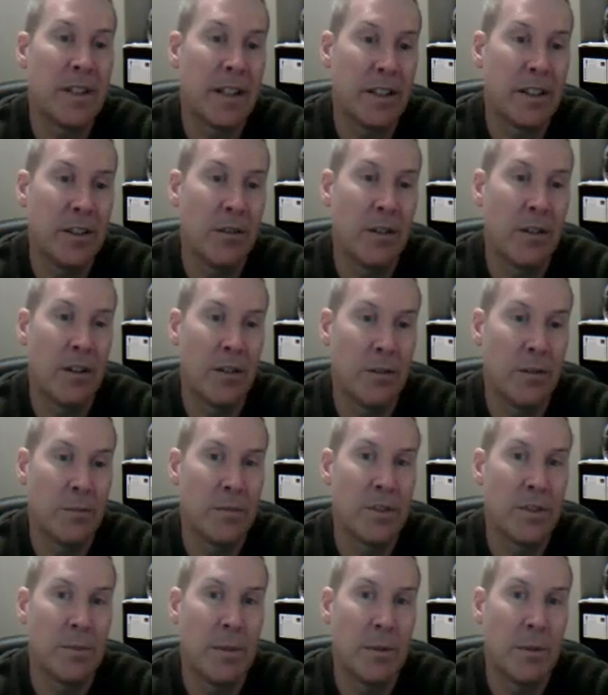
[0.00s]
your home, so you
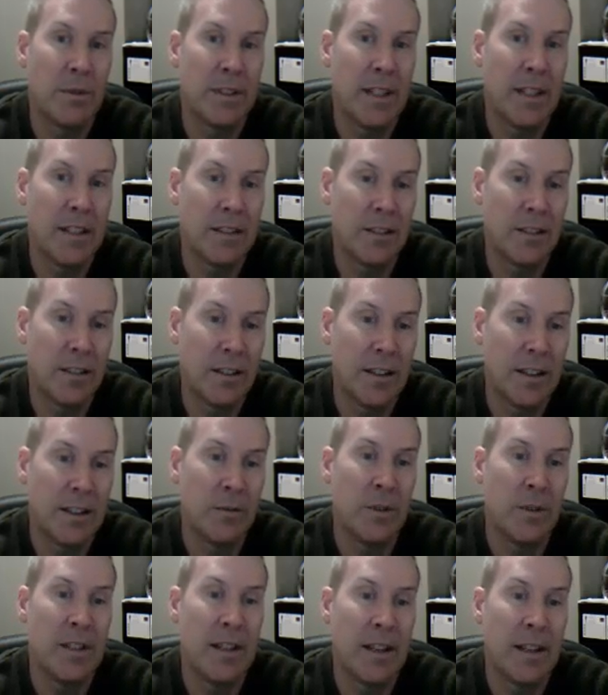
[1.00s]
might want to take a look and read
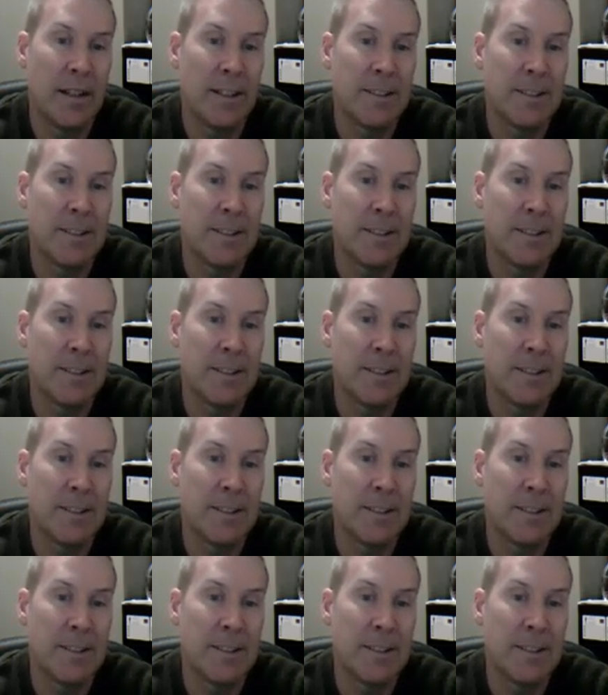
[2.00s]
that.